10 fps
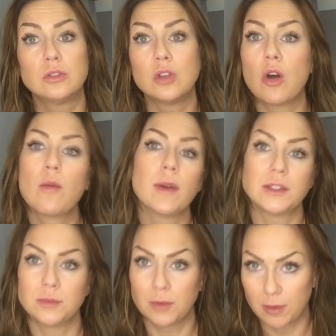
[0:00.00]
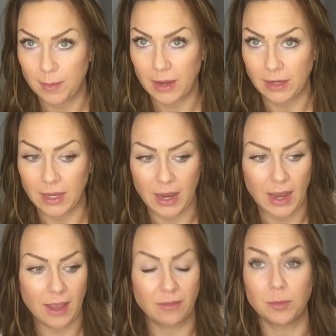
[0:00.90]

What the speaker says: so much more about it. I have a